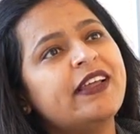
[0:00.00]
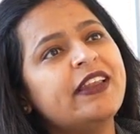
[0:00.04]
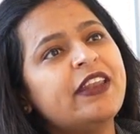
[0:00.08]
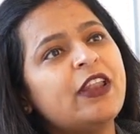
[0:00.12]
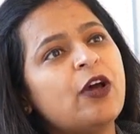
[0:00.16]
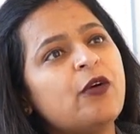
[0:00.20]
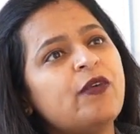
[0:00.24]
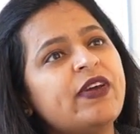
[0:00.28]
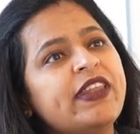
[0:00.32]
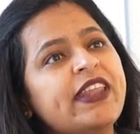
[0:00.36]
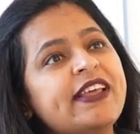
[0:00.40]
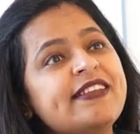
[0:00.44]

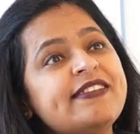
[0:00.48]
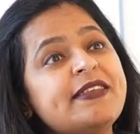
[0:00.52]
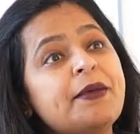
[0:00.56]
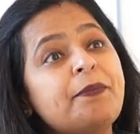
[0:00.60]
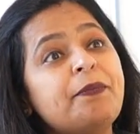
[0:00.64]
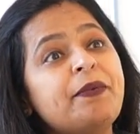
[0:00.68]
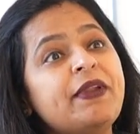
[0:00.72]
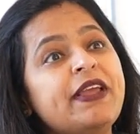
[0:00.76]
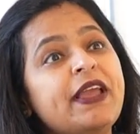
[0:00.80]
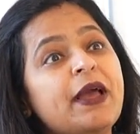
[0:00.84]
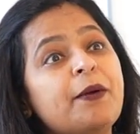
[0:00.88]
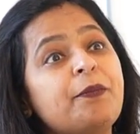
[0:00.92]
Now when I
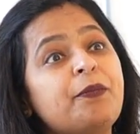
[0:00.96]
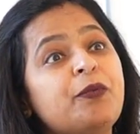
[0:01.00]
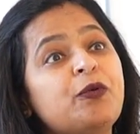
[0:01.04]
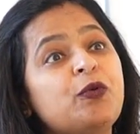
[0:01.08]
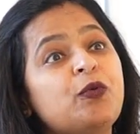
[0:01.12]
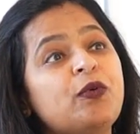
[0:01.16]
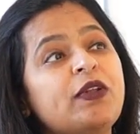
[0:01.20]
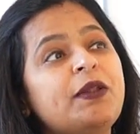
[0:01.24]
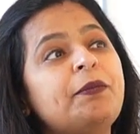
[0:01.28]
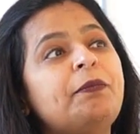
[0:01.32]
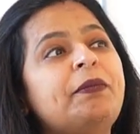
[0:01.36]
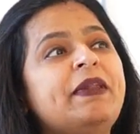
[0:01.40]
say
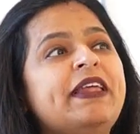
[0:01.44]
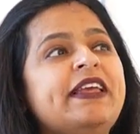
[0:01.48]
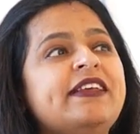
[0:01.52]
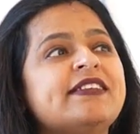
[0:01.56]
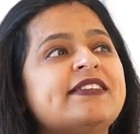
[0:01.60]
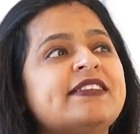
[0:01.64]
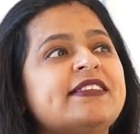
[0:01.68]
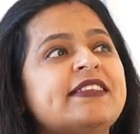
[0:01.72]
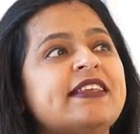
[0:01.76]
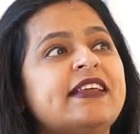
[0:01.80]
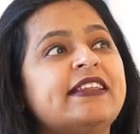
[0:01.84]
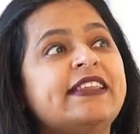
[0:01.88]
pre-approval,
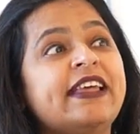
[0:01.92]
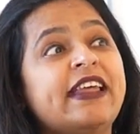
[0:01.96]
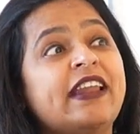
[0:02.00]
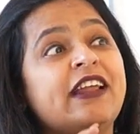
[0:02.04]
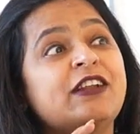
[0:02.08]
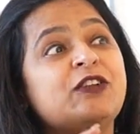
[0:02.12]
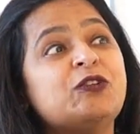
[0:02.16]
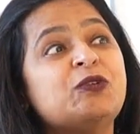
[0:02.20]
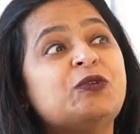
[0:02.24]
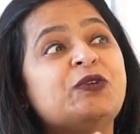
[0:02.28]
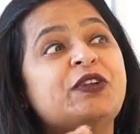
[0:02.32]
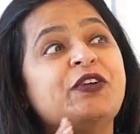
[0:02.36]
please, there
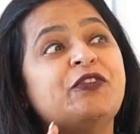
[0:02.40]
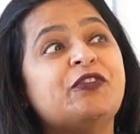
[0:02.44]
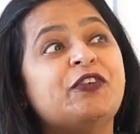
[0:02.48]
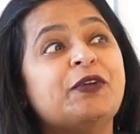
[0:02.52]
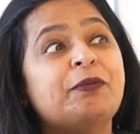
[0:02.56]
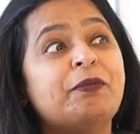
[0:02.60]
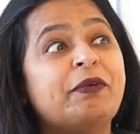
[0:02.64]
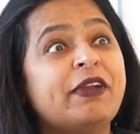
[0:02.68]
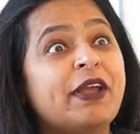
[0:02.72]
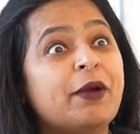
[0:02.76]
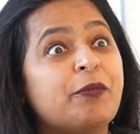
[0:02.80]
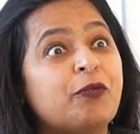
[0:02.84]
are two
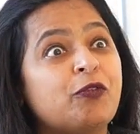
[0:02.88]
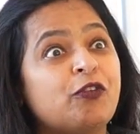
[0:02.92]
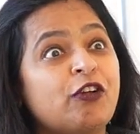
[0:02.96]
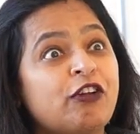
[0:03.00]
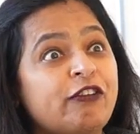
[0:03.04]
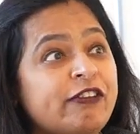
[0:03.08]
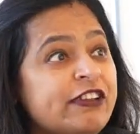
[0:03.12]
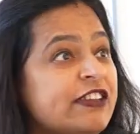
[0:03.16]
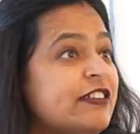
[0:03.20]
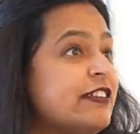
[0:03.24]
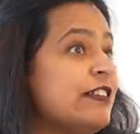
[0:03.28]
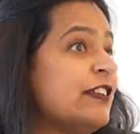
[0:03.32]
different
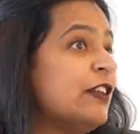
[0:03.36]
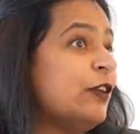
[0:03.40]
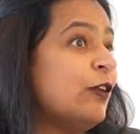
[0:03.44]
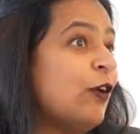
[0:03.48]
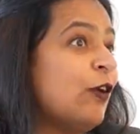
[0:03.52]
pre-approval, which